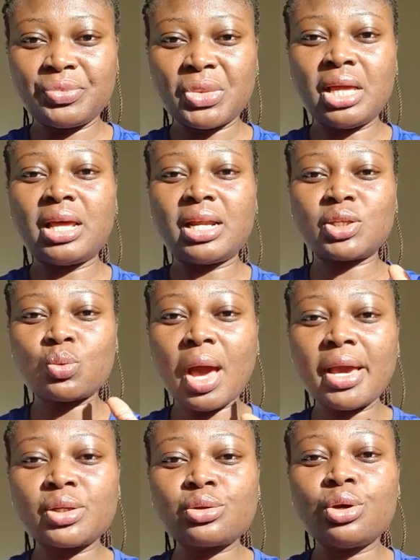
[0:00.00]
And that is why
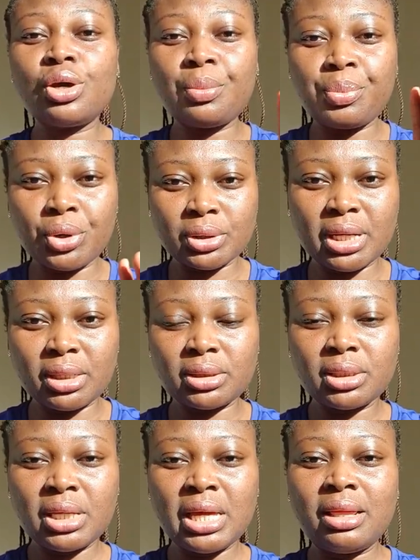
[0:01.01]
it's so important
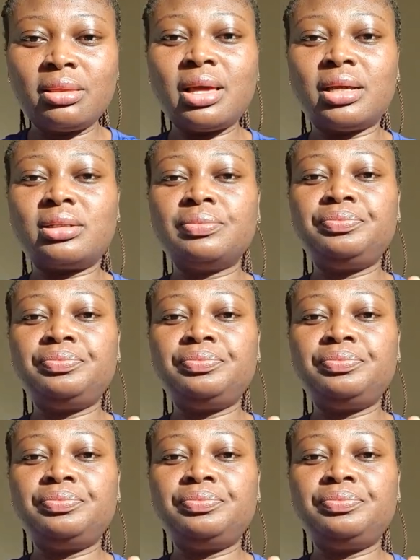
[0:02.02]
that